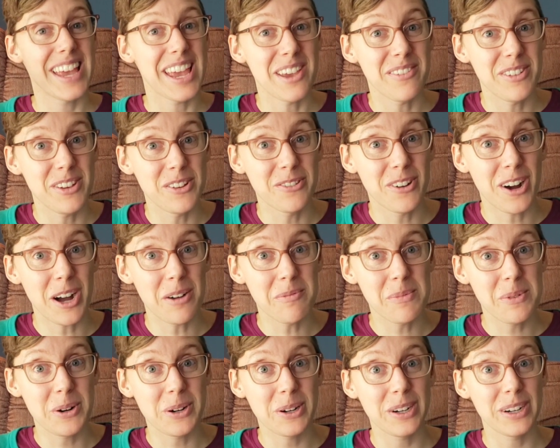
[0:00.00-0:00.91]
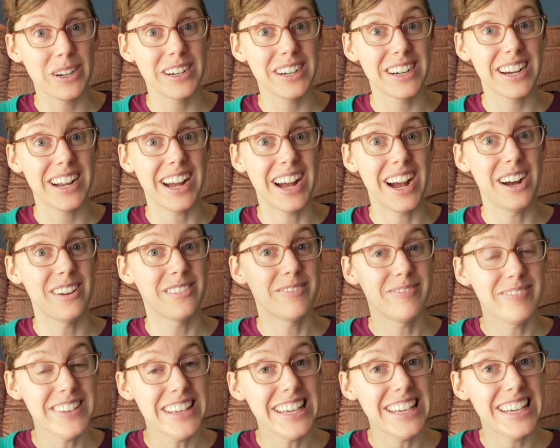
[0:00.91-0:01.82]
If you want more of
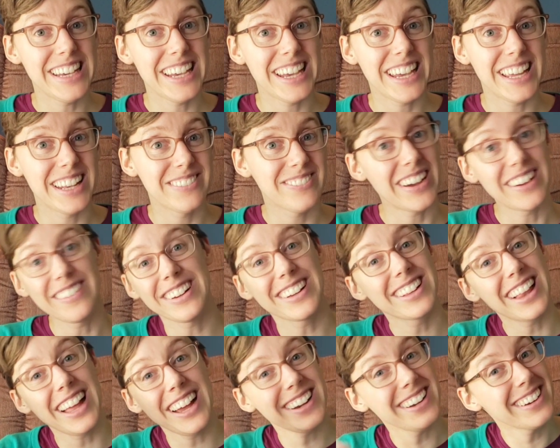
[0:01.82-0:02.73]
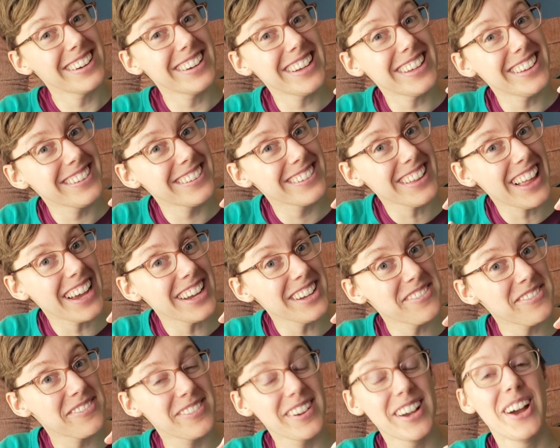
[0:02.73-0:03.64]
me in my recliner in your
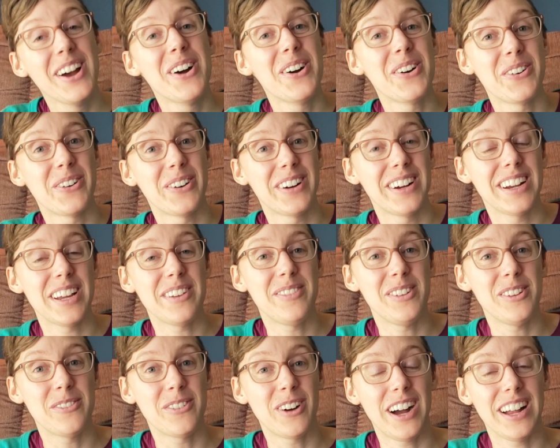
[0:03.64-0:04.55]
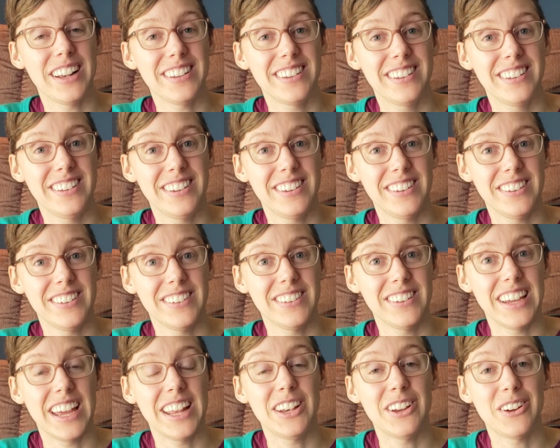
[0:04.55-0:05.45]
life, or if you want to
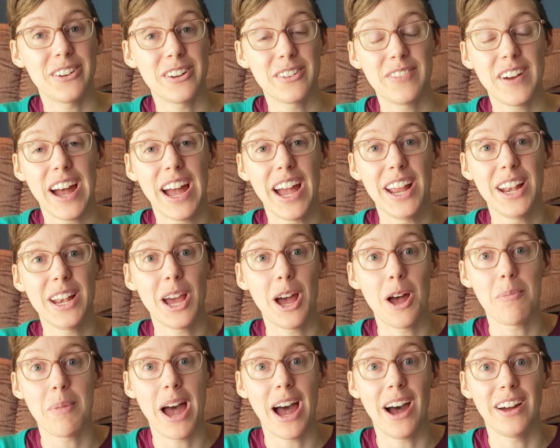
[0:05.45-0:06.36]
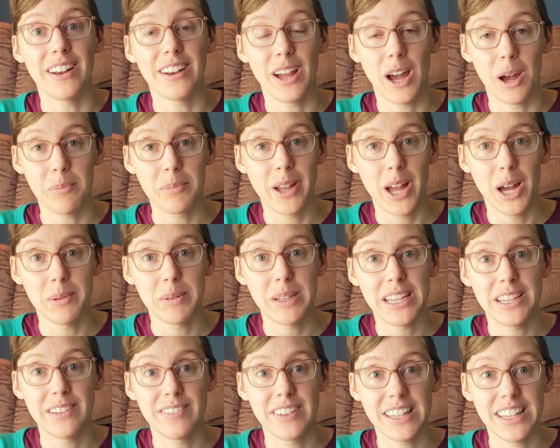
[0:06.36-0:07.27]
get notified about
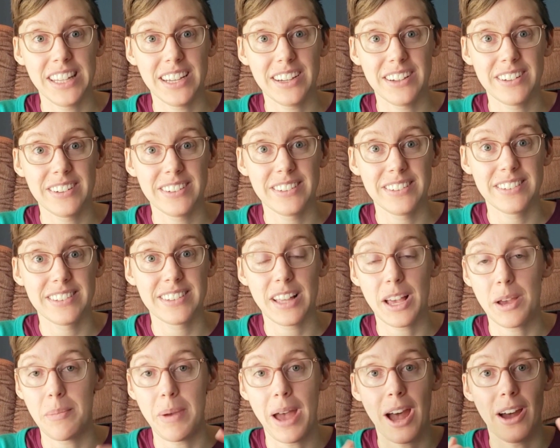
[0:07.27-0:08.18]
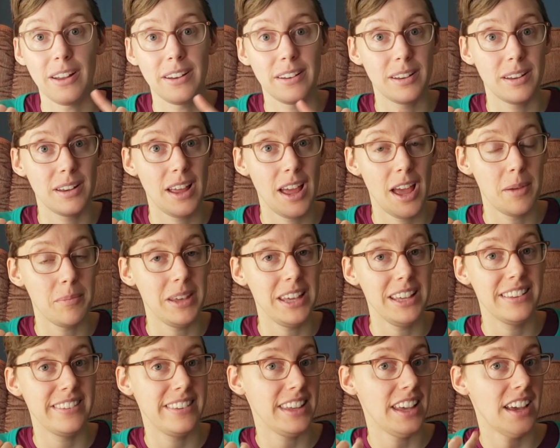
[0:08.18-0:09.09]
upcoming videos about
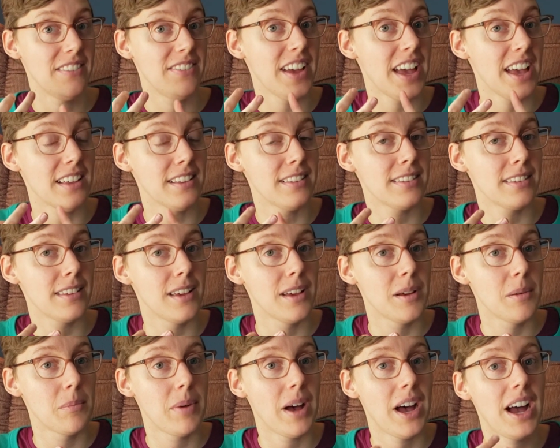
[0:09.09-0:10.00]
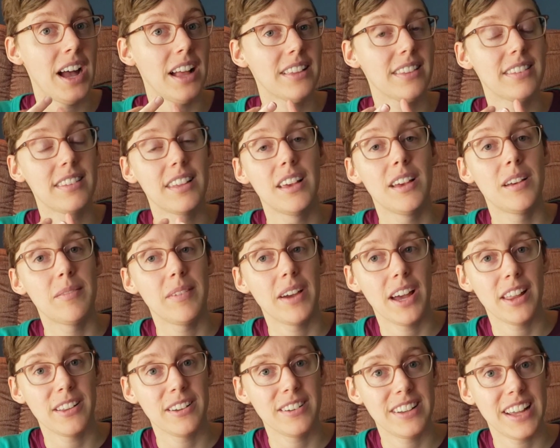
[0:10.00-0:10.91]
ME/CFS, POTS,
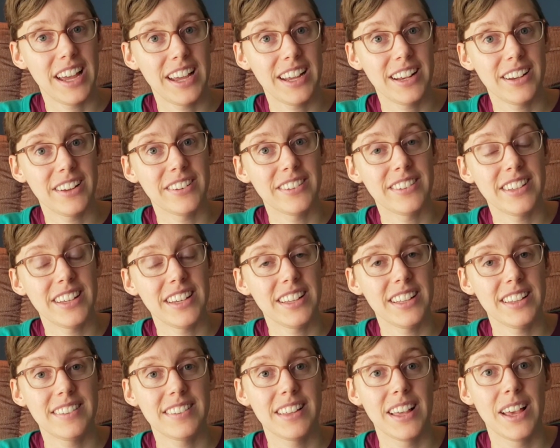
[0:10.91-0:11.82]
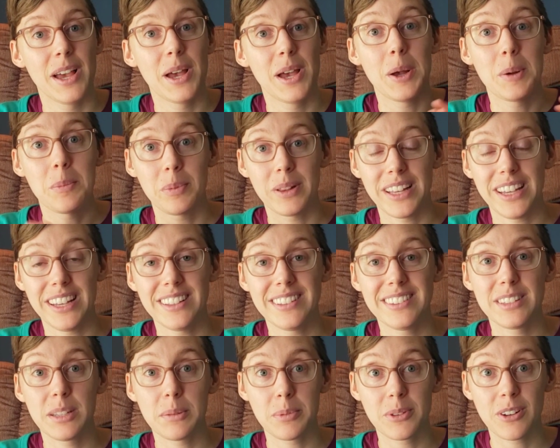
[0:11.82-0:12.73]
my other diagnoses,
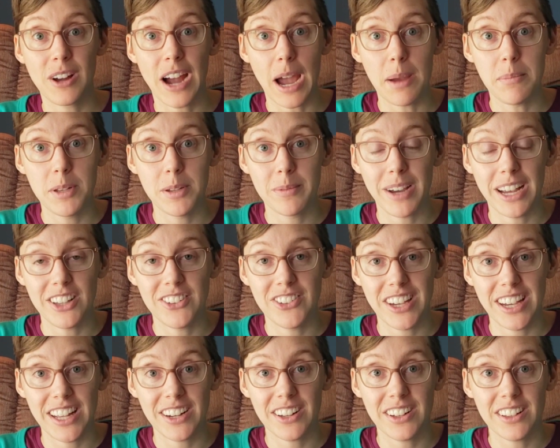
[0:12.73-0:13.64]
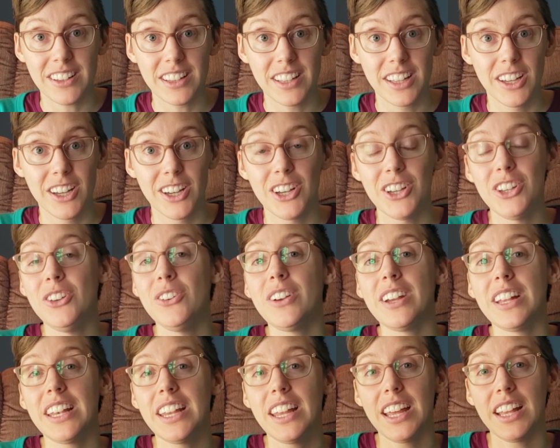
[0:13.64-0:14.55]
please subscribe to my channel. You
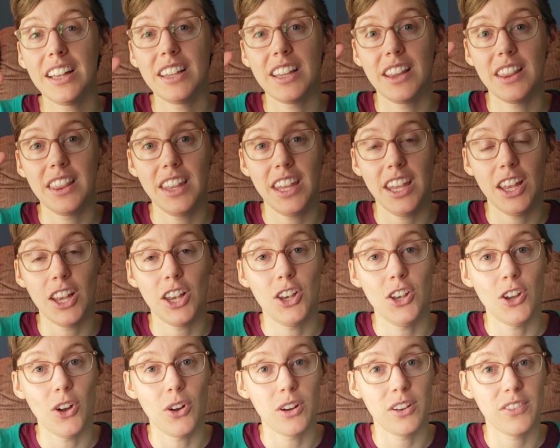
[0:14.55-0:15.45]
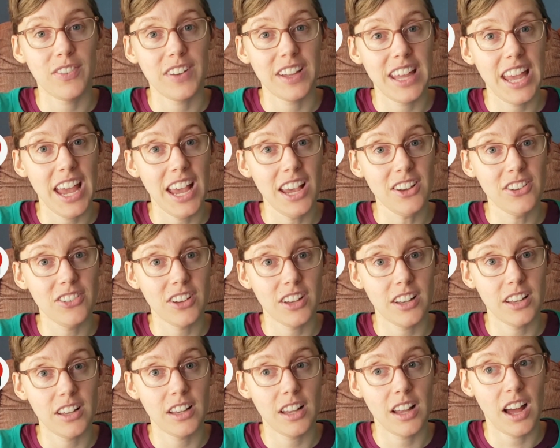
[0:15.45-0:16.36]
can hit the
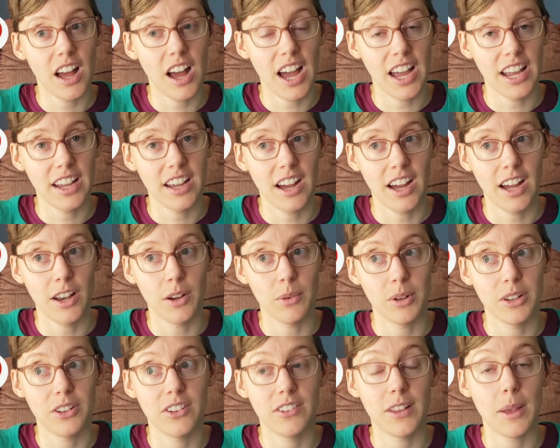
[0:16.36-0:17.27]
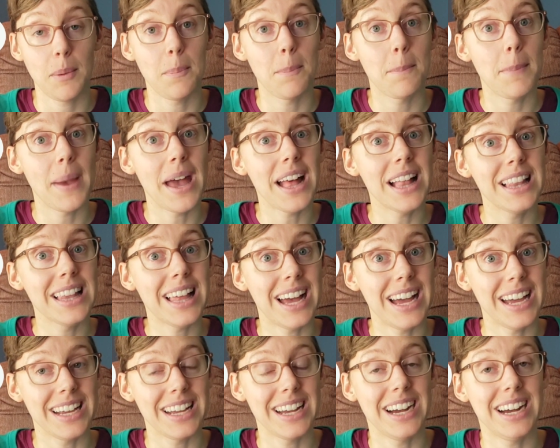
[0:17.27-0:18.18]
notification icon, which is a bell
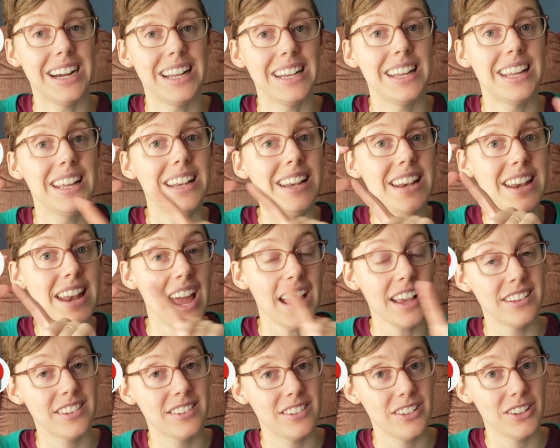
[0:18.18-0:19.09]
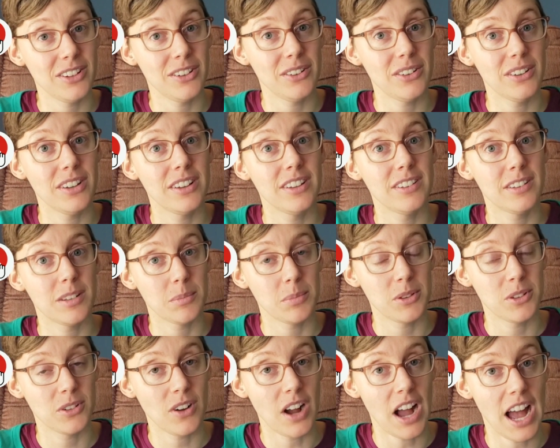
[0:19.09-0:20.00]
icon, next to
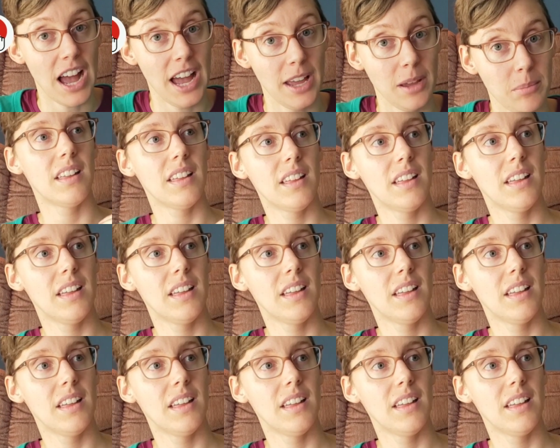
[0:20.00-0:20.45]
subscribe.